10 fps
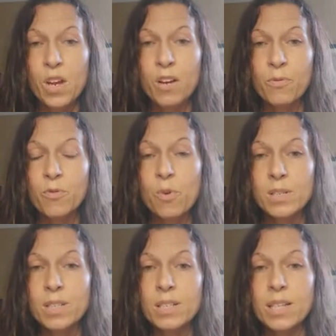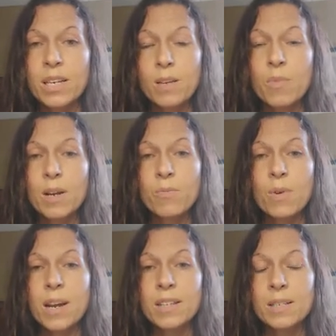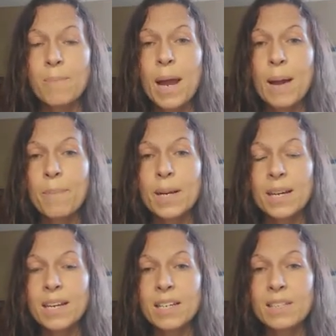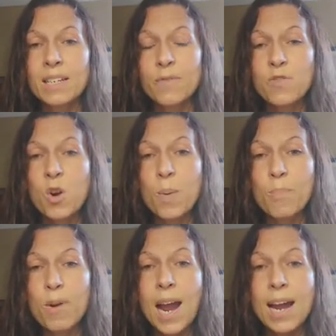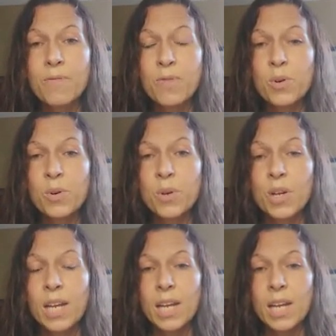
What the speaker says: unfortunately, what ends up happening is if you're prideful